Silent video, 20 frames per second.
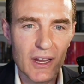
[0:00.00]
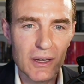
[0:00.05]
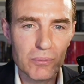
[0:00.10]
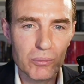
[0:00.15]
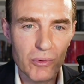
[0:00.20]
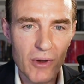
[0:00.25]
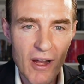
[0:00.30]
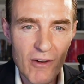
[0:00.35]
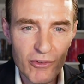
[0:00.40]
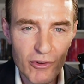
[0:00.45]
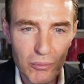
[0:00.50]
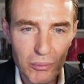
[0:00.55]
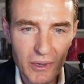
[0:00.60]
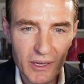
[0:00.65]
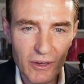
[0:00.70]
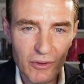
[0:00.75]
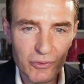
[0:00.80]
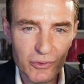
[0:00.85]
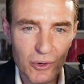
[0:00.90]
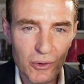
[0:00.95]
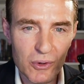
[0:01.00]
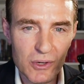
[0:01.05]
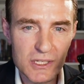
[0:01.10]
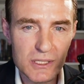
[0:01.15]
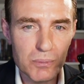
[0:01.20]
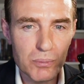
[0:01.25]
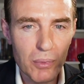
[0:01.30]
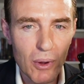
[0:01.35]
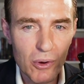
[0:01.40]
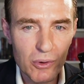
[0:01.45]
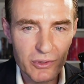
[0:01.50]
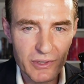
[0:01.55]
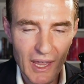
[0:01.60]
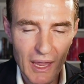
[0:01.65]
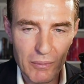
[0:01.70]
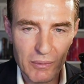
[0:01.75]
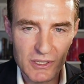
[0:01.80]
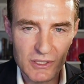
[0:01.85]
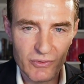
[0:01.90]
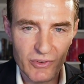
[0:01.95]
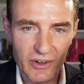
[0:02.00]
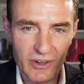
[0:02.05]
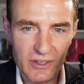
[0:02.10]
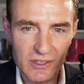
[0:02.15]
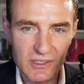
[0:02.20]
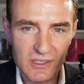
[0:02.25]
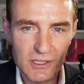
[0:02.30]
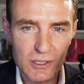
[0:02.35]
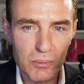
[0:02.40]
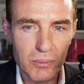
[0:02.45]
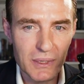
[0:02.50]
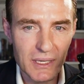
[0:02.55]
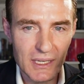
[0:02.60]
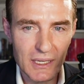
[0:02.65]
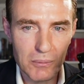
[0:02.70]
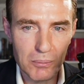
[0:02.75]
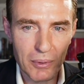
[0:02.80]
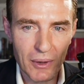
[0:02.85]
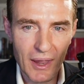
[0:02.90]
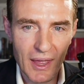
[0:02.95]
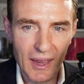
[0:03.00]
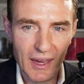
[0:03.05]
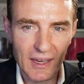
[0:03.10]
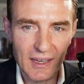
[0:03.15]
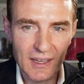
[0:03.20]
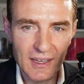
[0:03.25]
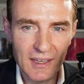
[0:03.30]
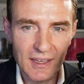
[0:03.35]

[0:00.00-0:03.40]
and preferably, of course, both hemispheres to be in play.